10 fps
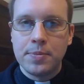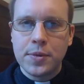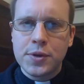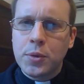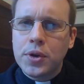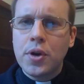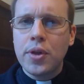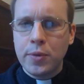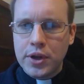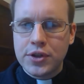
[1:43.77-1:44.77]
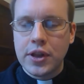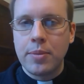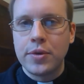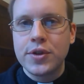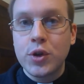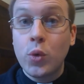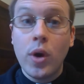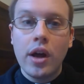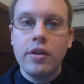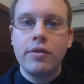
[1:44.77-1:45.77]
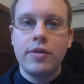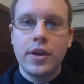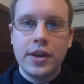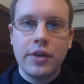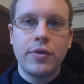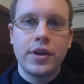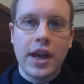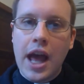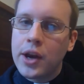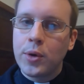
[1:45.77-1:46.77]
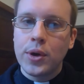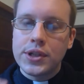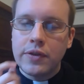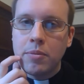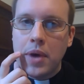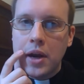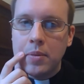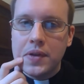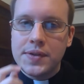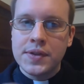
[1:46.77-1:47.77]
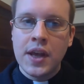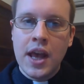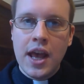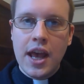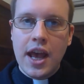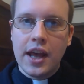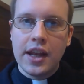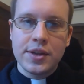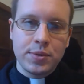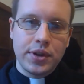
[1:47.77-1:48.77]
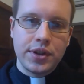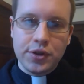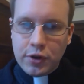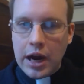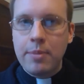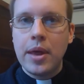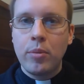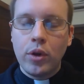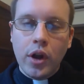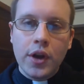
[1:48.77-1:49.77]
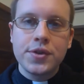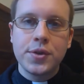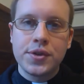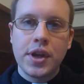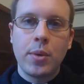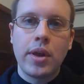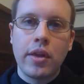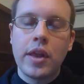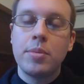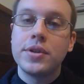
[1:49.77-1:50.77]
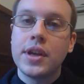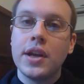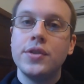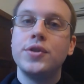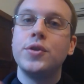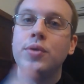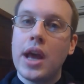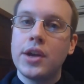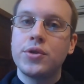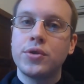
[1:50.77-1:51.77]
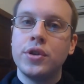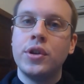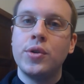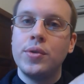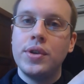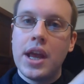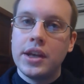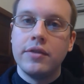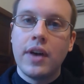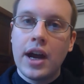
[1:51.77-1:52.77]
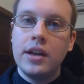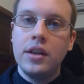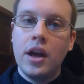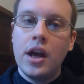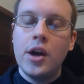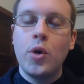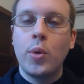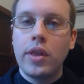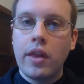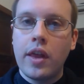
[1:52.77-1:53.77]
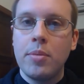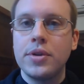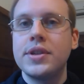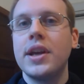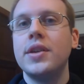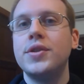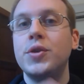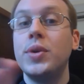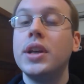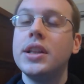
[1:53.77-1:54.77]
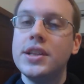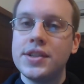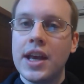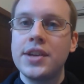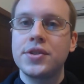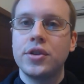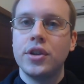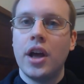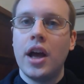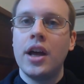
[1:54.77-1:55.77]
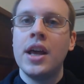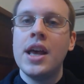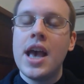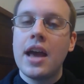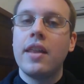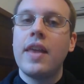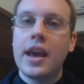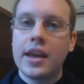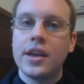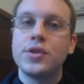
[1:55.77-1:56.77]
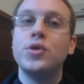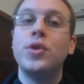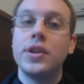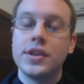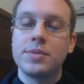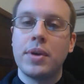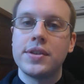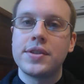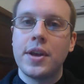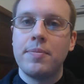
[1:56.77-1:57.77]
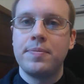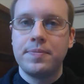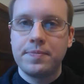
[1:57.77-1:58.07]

So we'll go through each of them. There's 12 different categories of impediments, and as we describe them, we'll also say whether they pertain to natural and divine law or whether they pertain to ecclesiastical law, and in that case, who can dispense them.